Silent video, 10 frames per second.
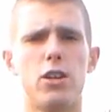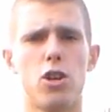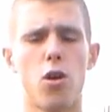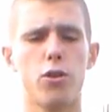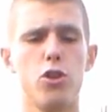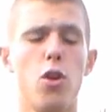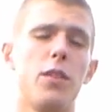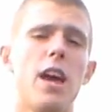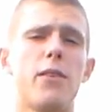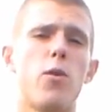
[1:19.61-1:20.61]
and turn to if
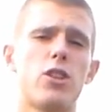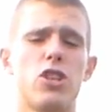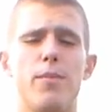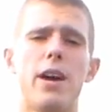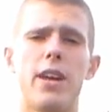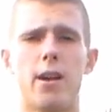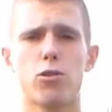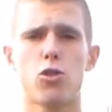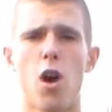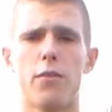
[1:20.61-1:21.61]
they have a question about
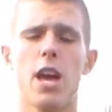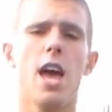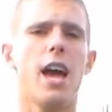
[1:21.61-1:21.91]
Airsoft.